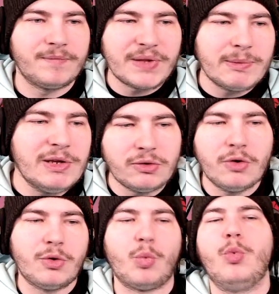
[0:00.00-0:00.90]
I mean, it's
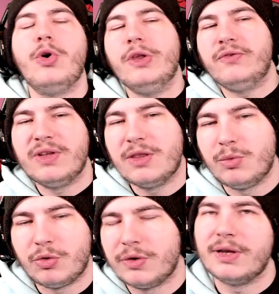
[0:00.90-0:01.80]
not the worst thing in the
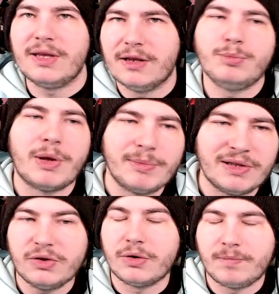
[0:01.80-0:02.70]
world, I guess, but I mean,
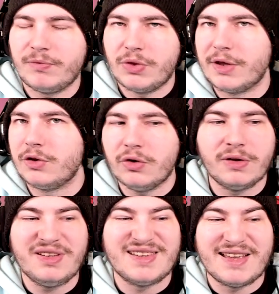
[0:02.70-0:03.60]
it's not that good, at
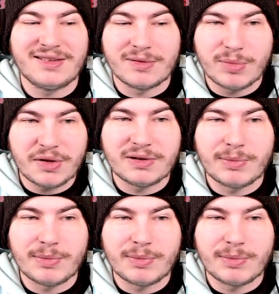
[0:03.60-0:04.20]
least it has an ability.